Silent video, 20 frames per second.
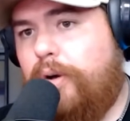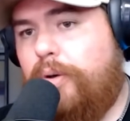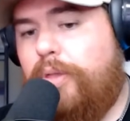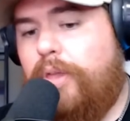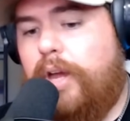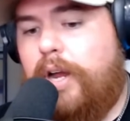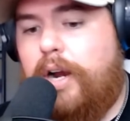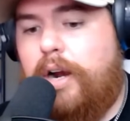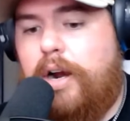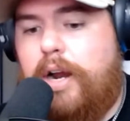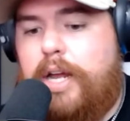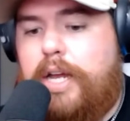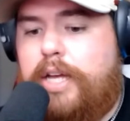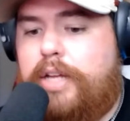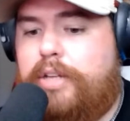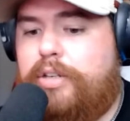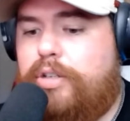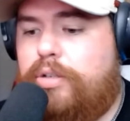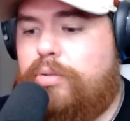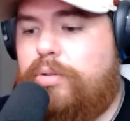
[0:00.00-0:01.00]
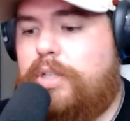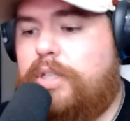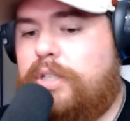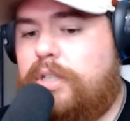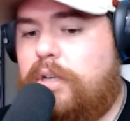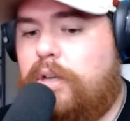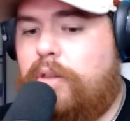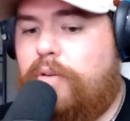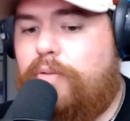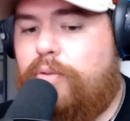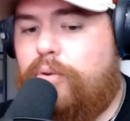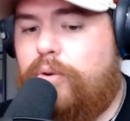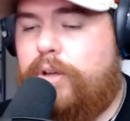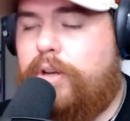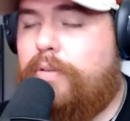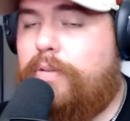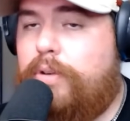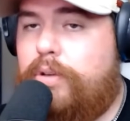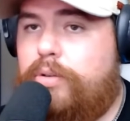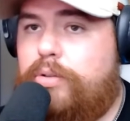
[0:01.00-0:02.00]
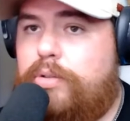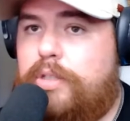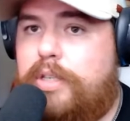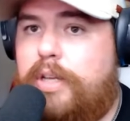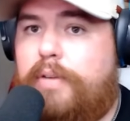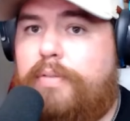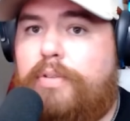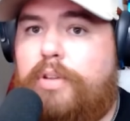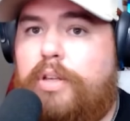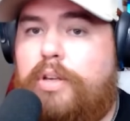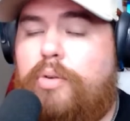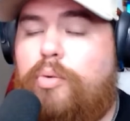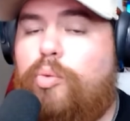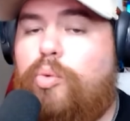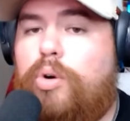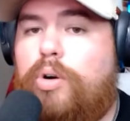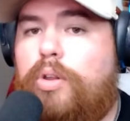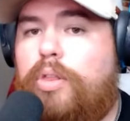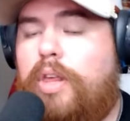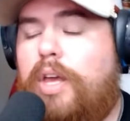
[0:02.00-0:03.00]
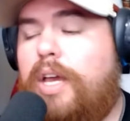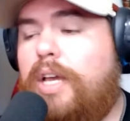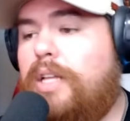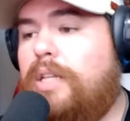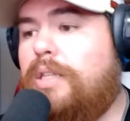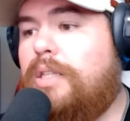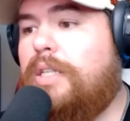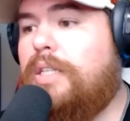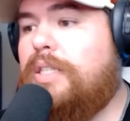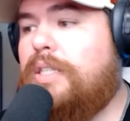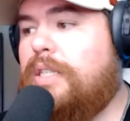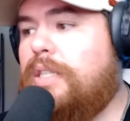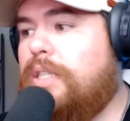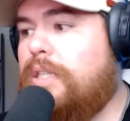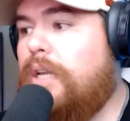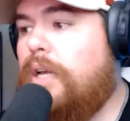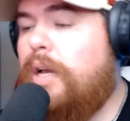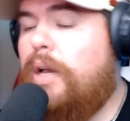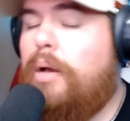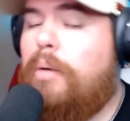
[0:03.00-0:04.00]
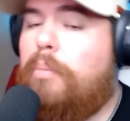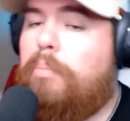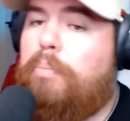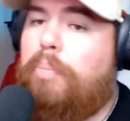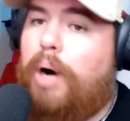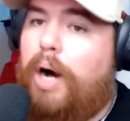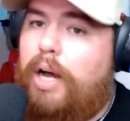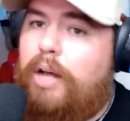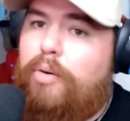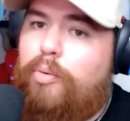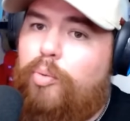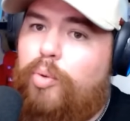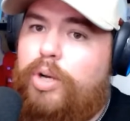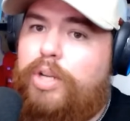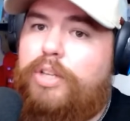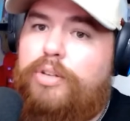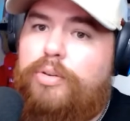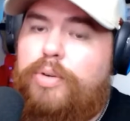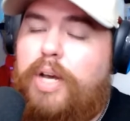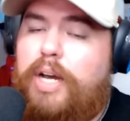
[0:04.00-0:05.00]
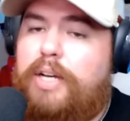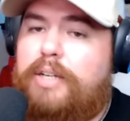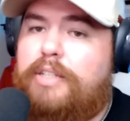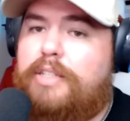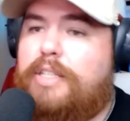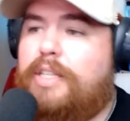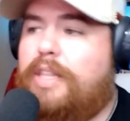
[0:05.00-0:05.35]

there and you listen to the full interview. It's definitely worth a listen. But what do you guys